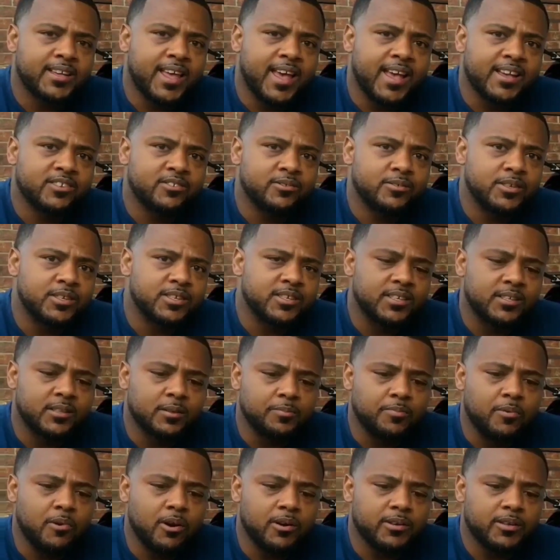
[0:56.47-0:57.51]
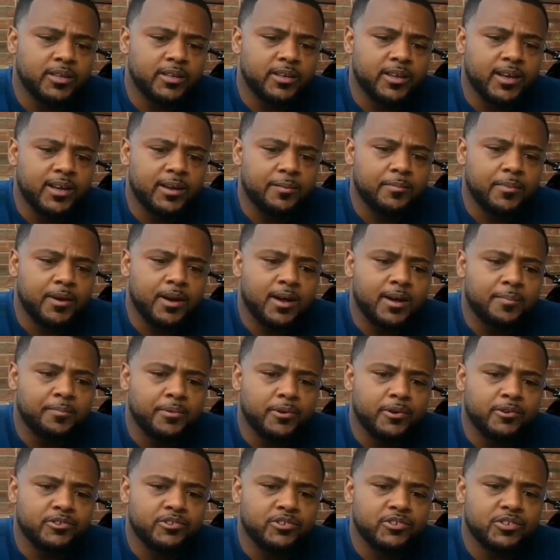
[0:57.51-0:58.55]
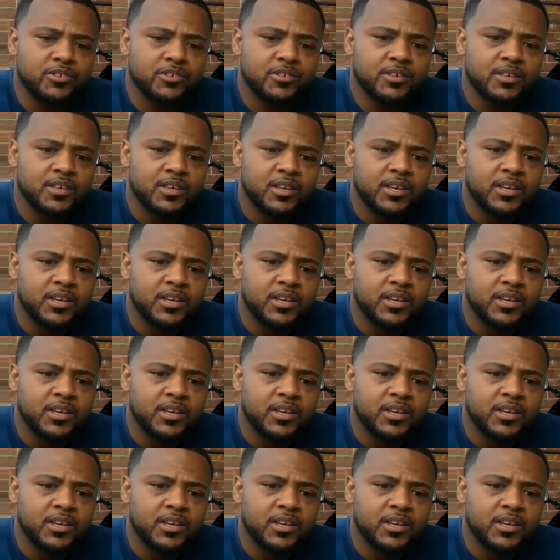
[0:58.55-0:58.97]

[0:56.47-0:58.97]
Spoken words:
actually see the part that I purchased.